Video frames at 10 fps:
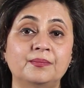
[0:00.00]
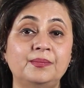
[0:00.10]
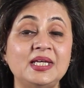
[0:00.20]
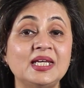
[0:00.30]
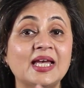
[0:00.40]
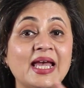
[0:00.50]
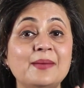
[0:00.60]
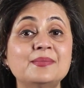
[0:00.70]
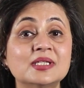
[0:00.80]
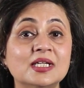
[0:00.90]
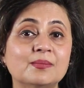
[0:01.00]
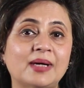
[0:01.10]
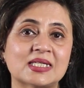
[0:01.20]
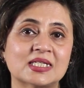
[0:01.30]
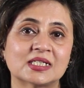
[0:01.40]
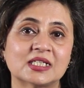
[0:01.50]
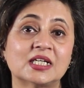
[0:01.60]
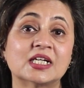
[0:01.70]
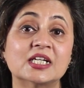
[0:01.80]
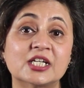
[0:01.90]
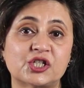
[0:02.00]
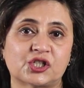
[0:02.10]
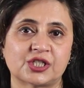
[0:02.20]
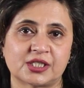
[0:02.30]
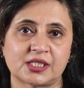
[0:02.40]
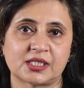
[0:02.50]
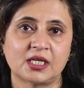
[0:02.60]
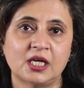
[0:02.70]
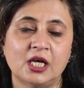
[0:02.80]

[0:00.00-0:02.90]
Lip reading: being hemmed in by certain conditions.